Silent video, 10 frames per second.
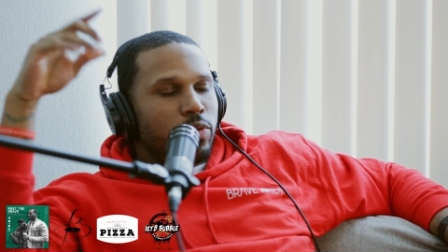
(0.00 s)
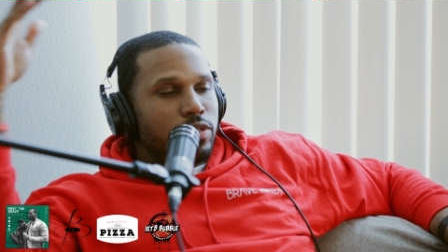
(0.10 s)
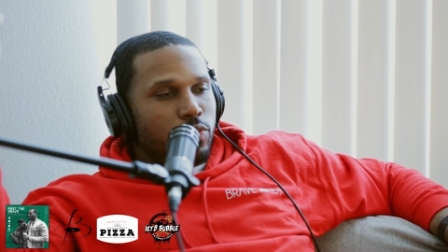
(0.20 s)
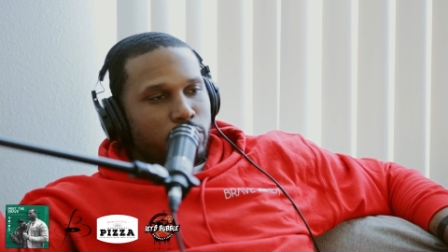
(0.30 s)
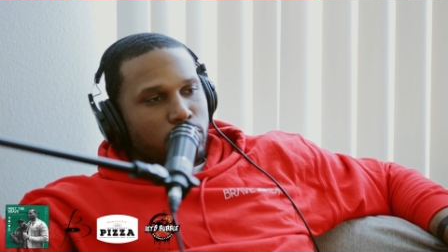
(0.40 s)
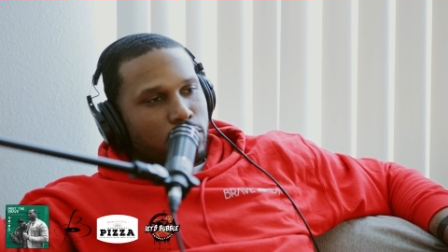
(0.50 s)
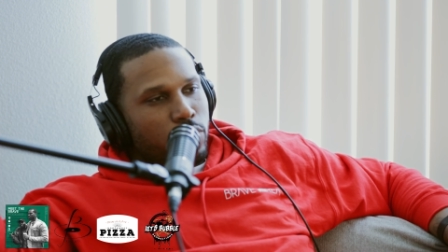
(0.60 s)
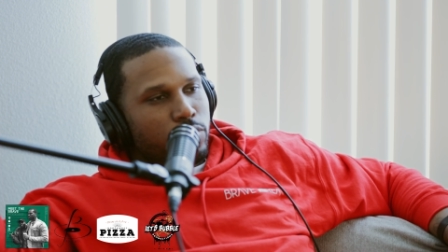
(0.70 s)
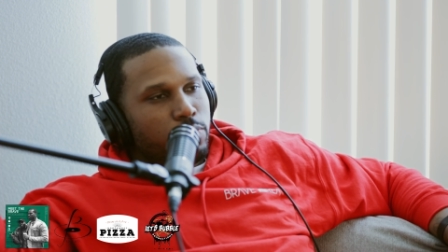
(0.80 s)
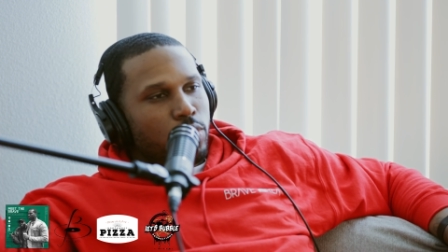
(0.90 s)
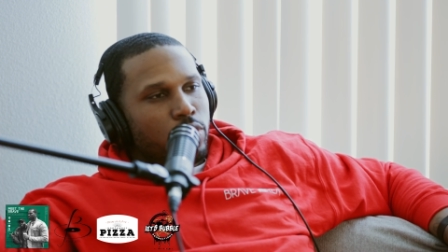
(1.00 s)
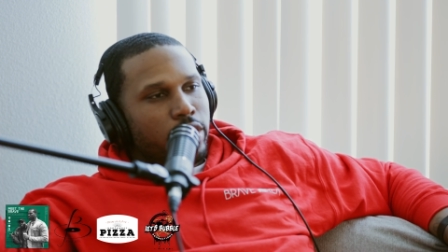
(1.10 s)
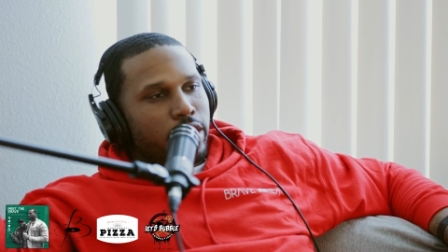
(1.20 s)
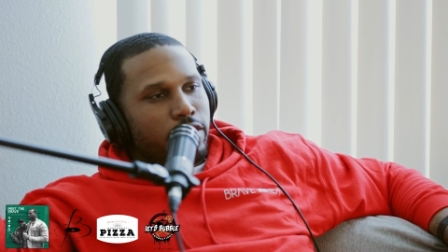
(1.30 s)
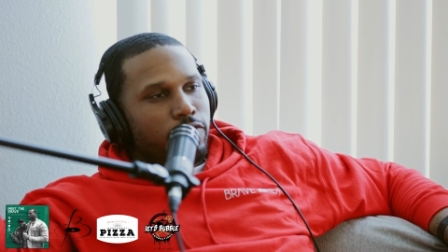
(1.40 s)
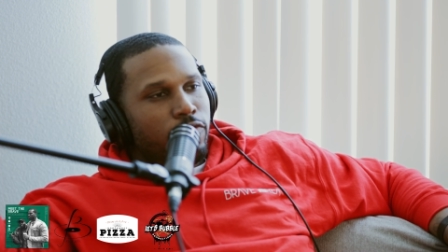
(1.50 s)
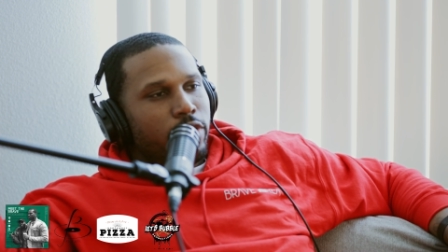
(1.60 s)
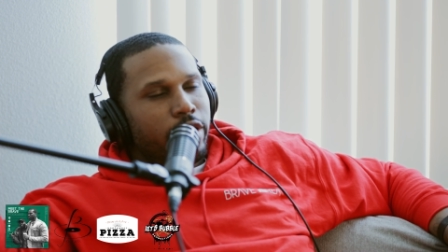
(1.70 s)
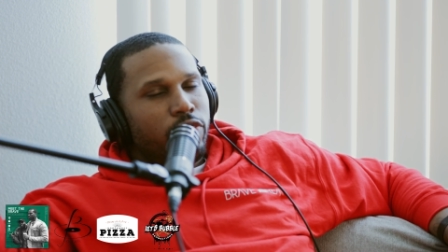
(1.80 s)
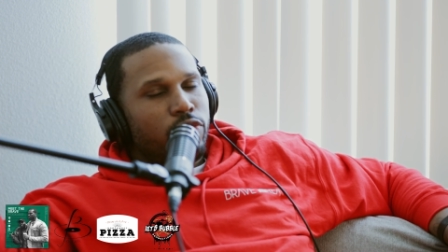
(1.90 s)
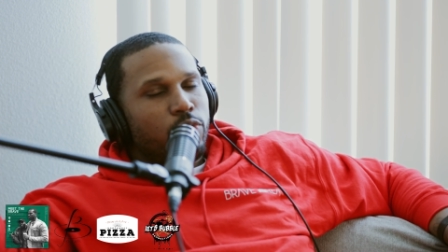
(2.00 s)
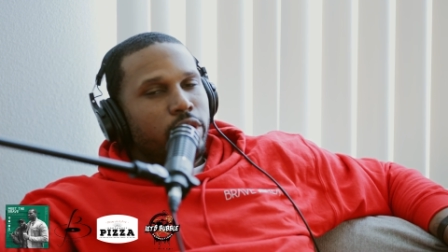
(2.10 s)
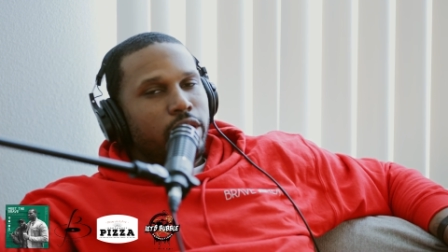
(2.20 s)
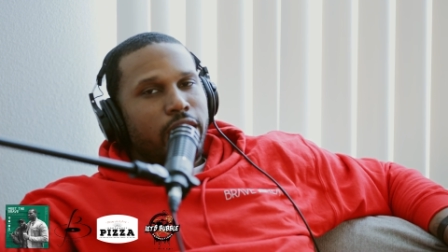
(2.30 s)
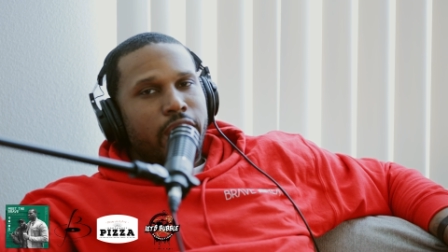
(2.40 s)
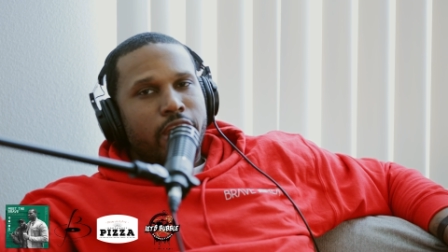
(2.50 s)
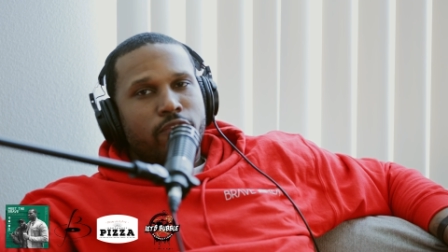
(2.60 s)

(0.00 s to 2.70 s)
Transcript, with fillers: What was boring at 3.5,